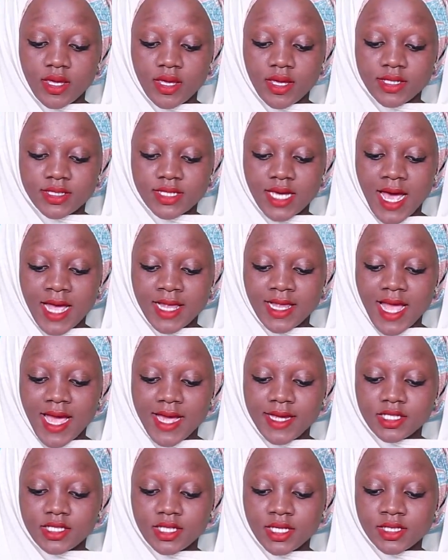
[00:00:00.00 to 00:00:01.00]
it
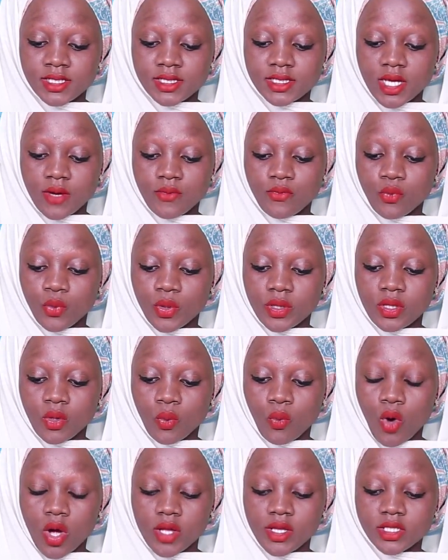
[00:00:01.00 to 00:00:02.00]
aligned itself with the
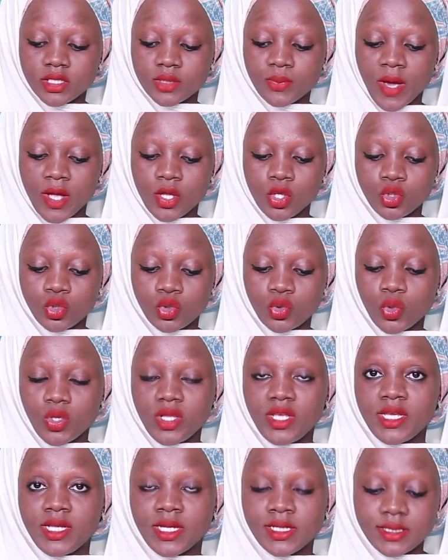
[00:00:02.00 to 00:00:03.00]
warnings by the two
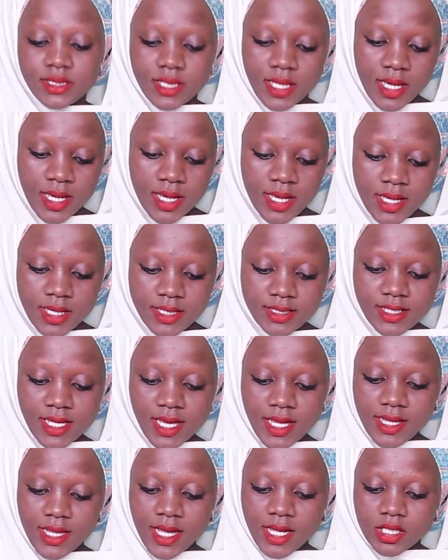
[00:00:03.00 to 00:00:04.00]
leaders,
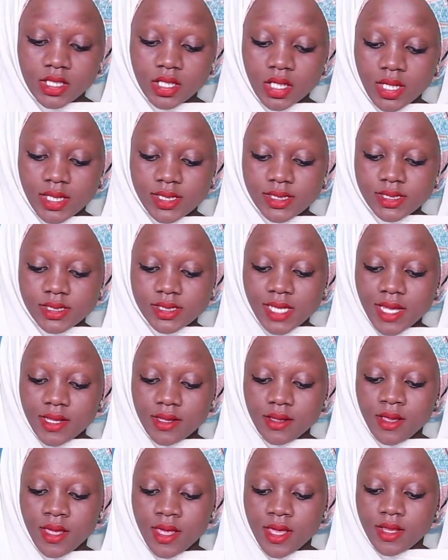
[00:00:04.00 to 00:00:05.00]
saying that the
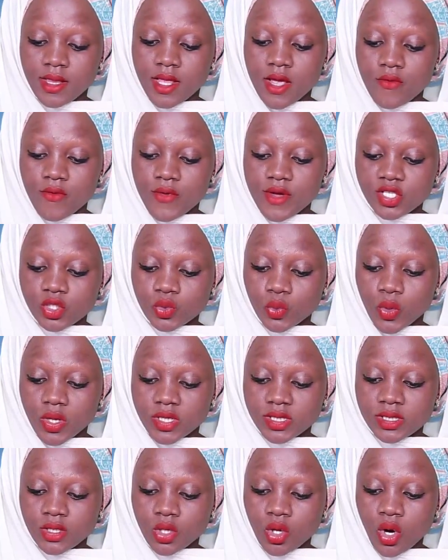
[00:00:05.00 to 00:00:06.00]
concern they raised
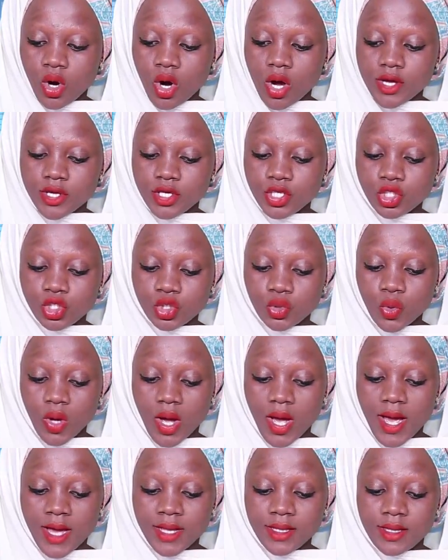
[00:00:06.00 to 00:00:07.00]
was the core issue
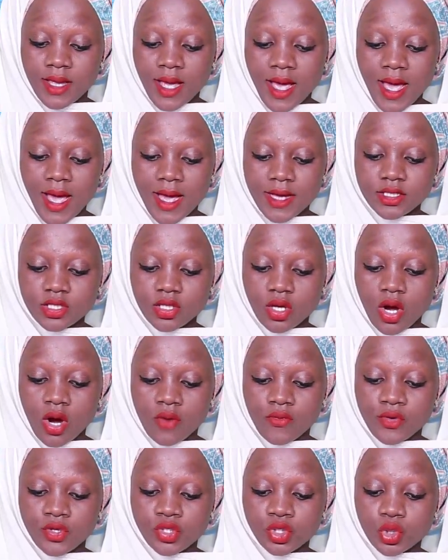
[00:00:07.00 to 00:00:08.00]
at the heart
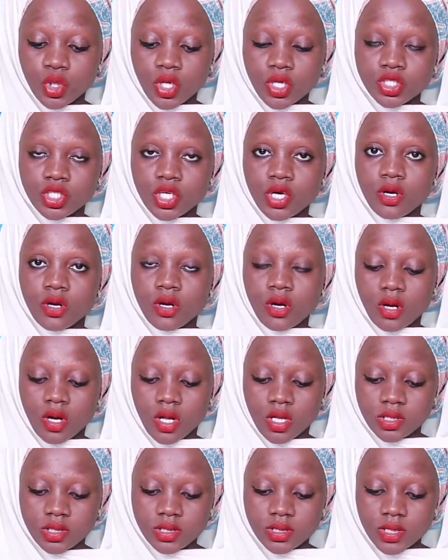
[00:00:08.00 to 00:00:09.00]
of restructuring
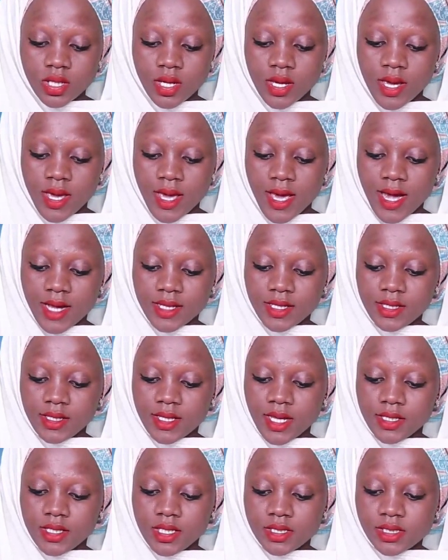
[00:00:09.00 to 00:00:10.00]
calls, adding
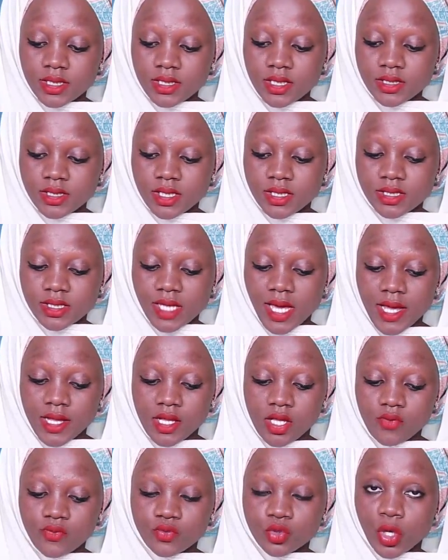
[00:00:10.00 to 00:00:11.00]
that the citizens
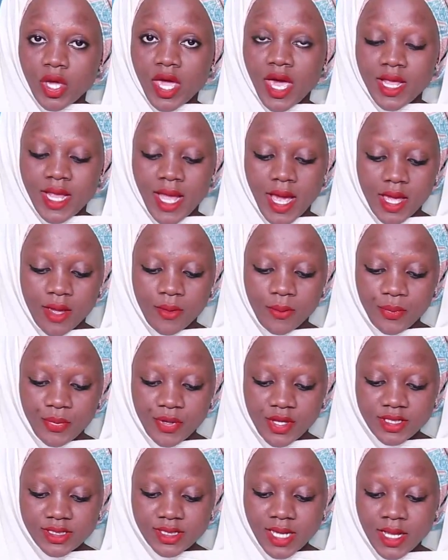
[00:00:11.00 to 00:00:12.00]
can live together in
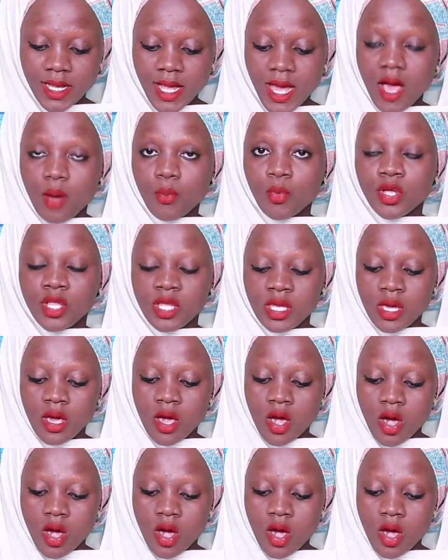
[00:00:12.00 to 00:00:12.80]
peace and harmony